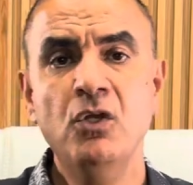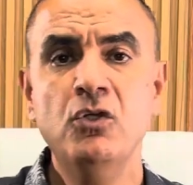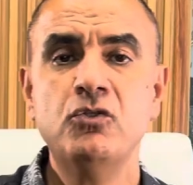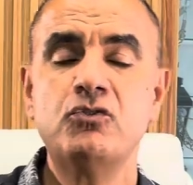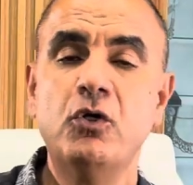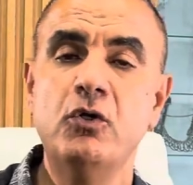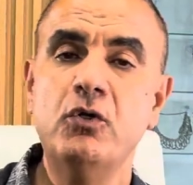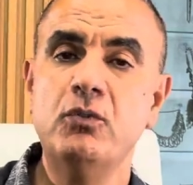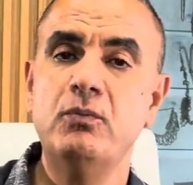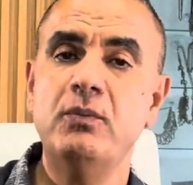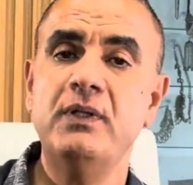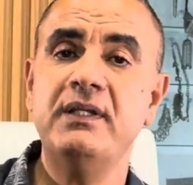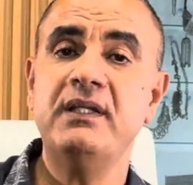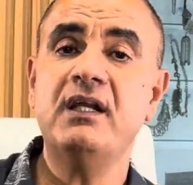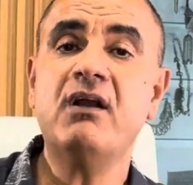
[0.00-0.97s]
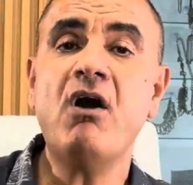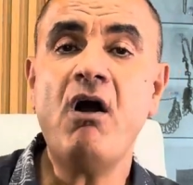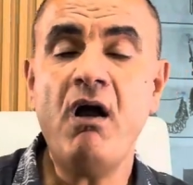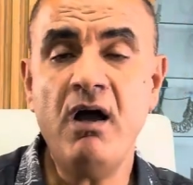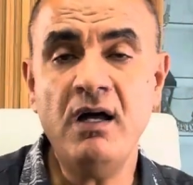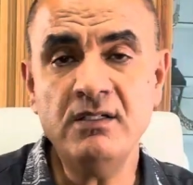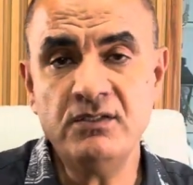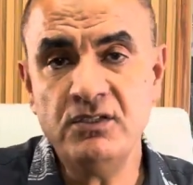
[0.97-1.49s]
So the
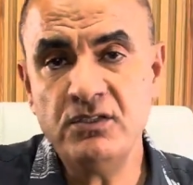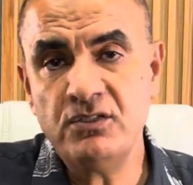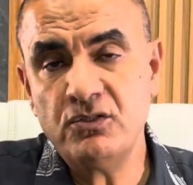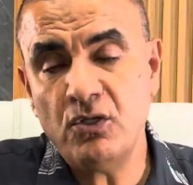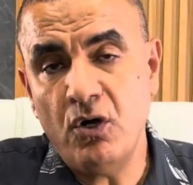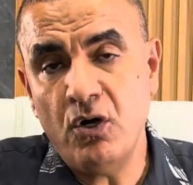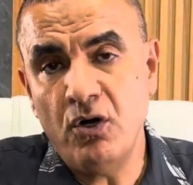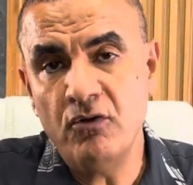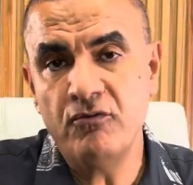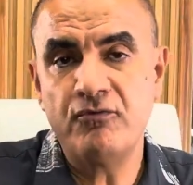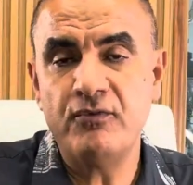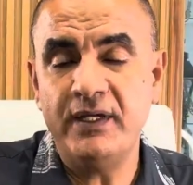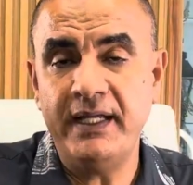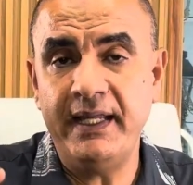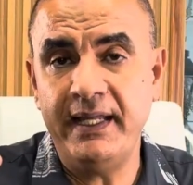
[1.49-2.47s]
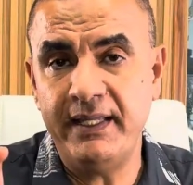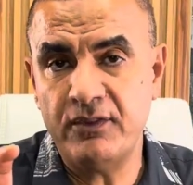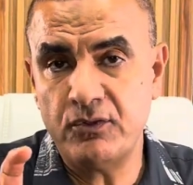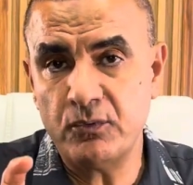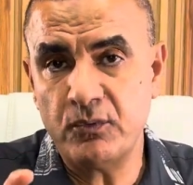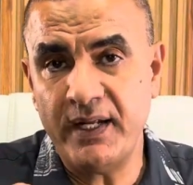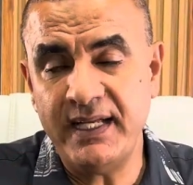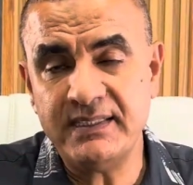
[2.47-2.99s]
causes of a
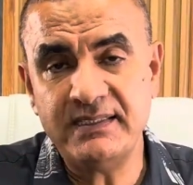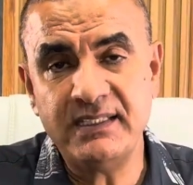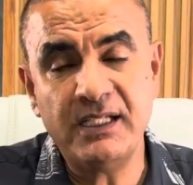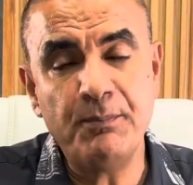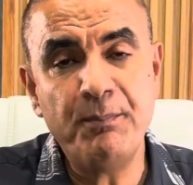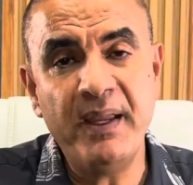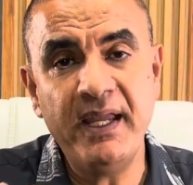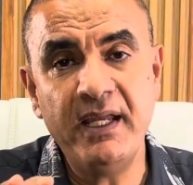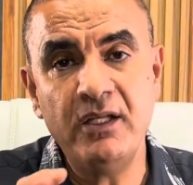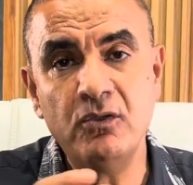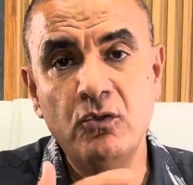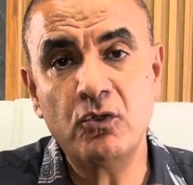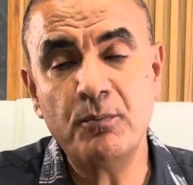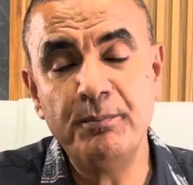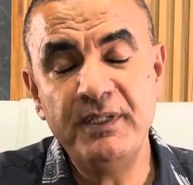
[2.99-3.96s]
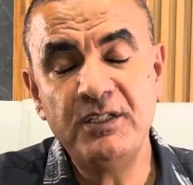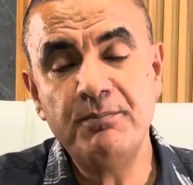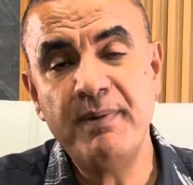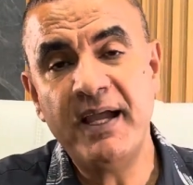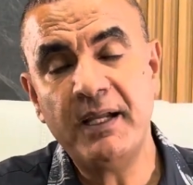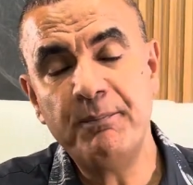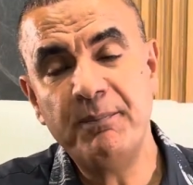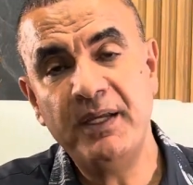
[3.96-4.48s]
thoracic pain or
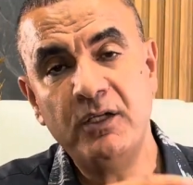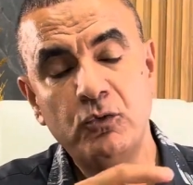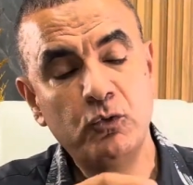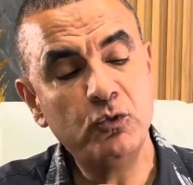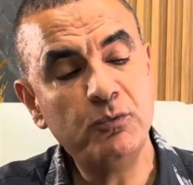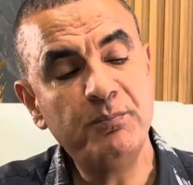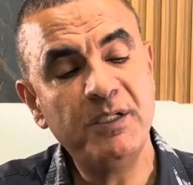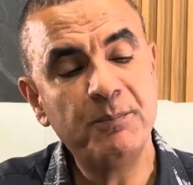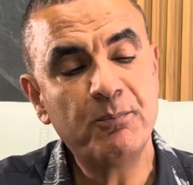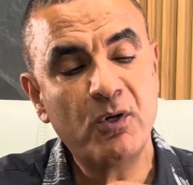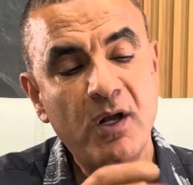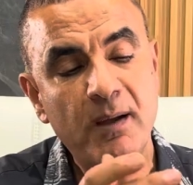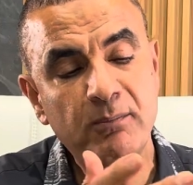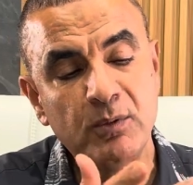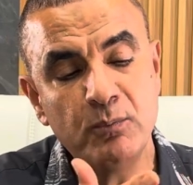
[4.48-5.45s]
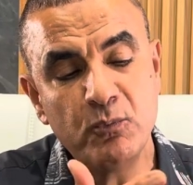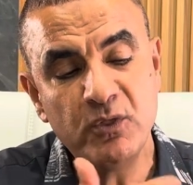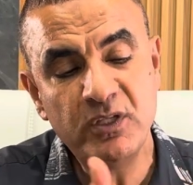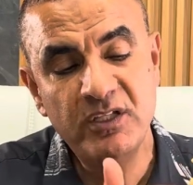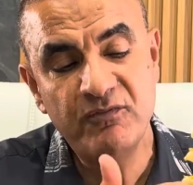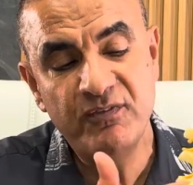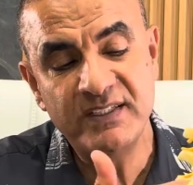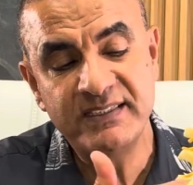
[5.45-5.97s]
mid-back pain could be problem with
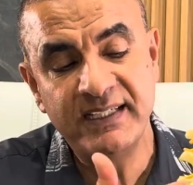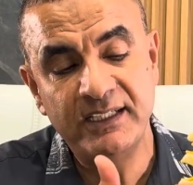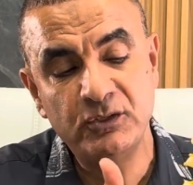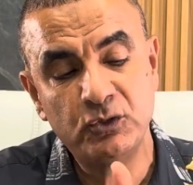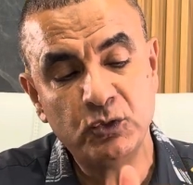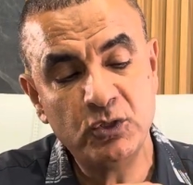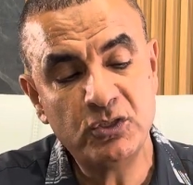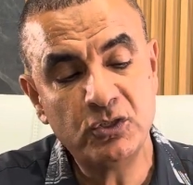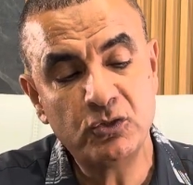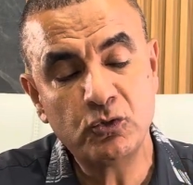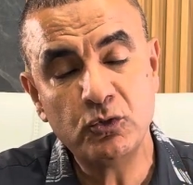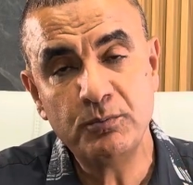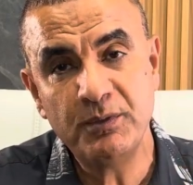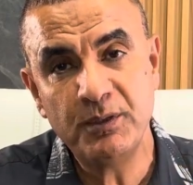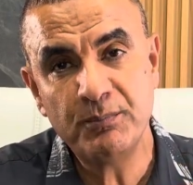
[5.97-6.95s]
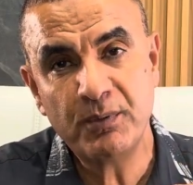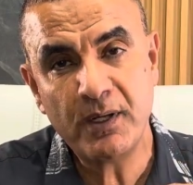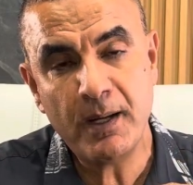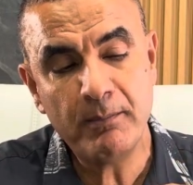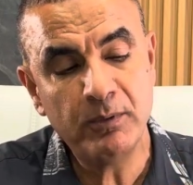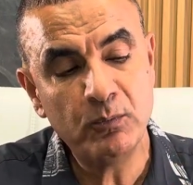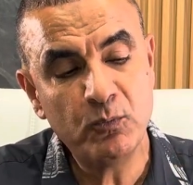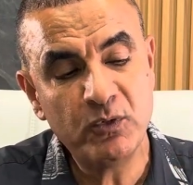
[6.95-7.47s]
the facet joints, it could be
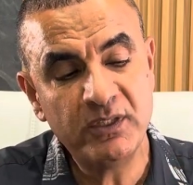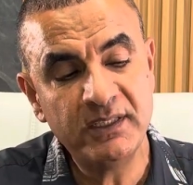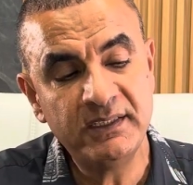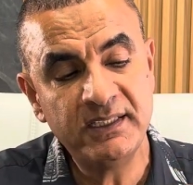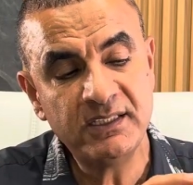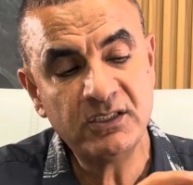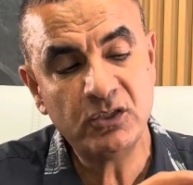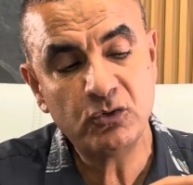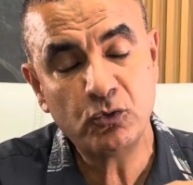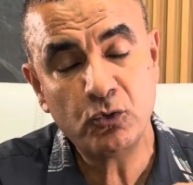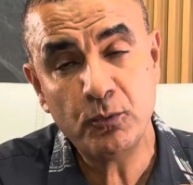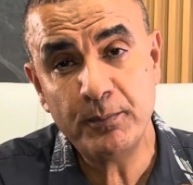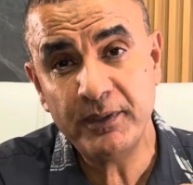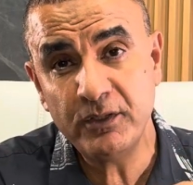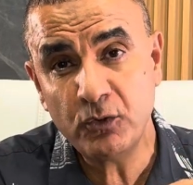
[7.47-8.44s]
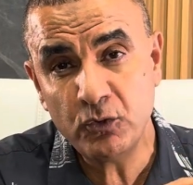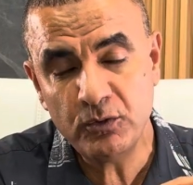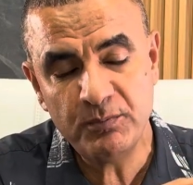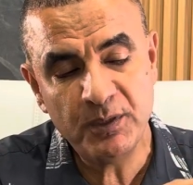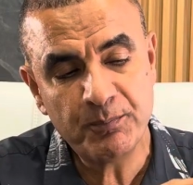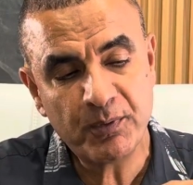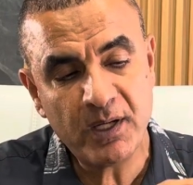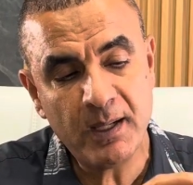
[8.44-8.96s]
problem with the disc, it could
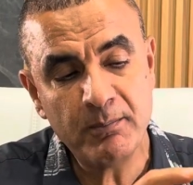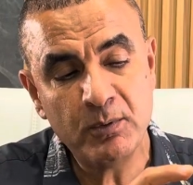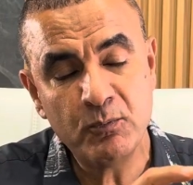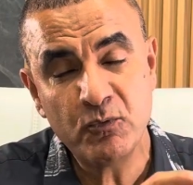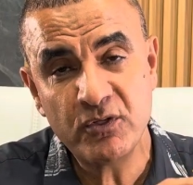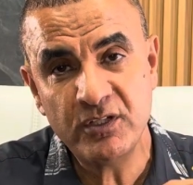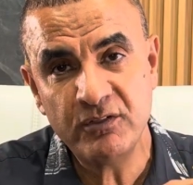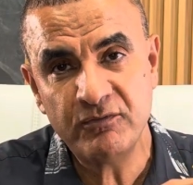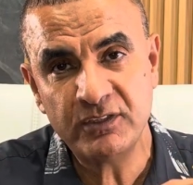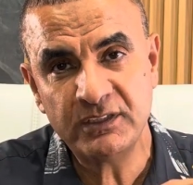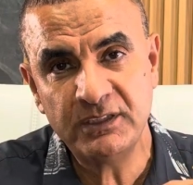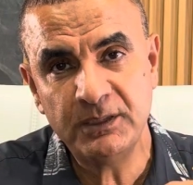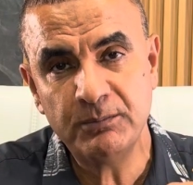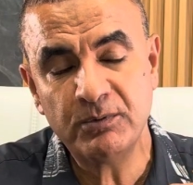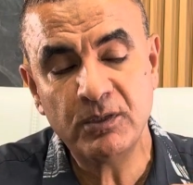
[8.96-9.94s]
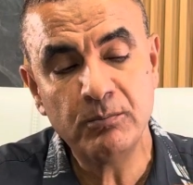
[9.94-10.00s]
be problem with the vertebral